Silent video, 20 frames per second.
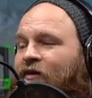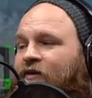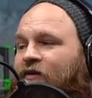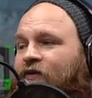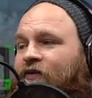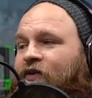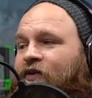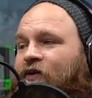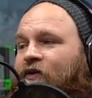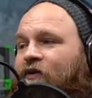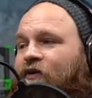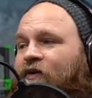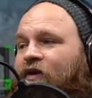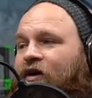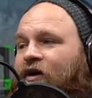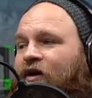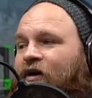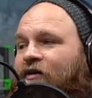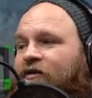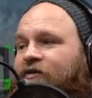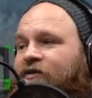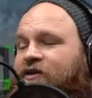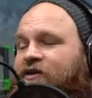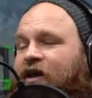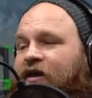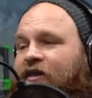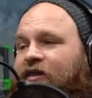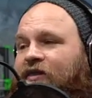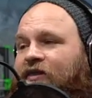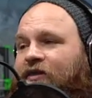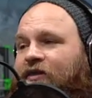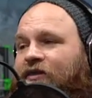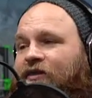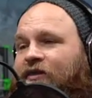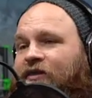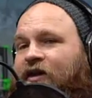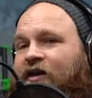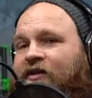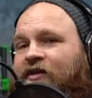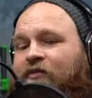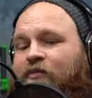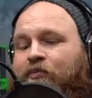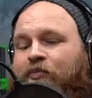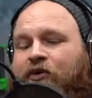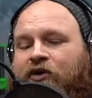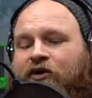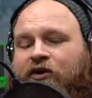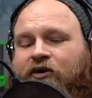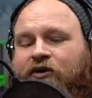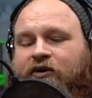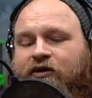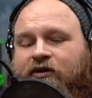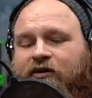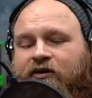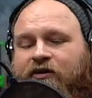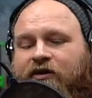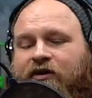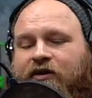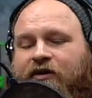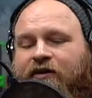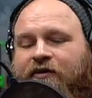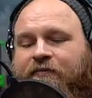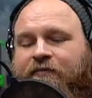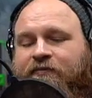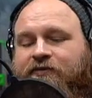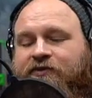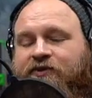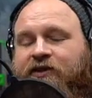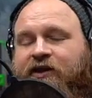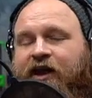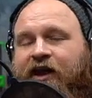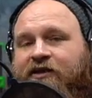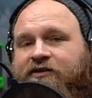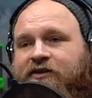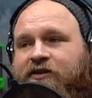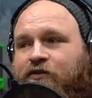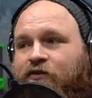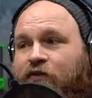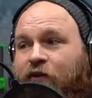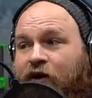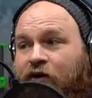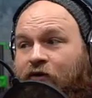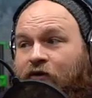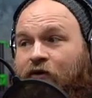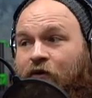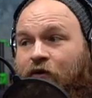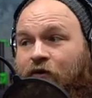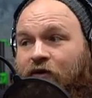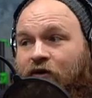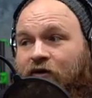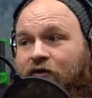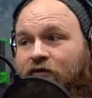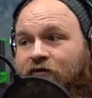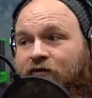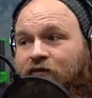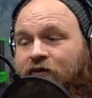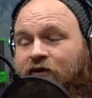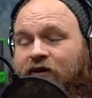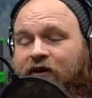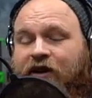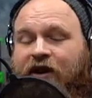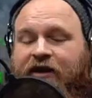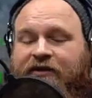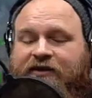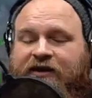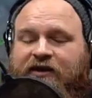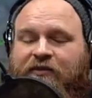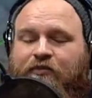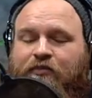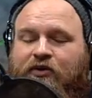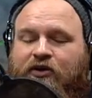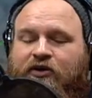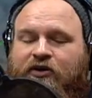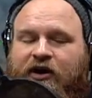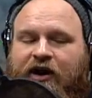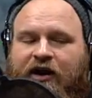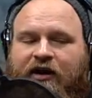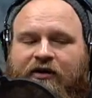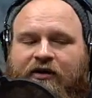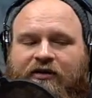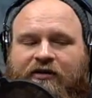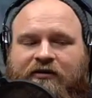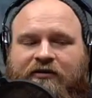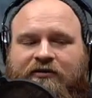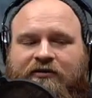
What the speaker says: So Seth, on the Bird, so the guys of the Railcore, one of the guys had a Bird Air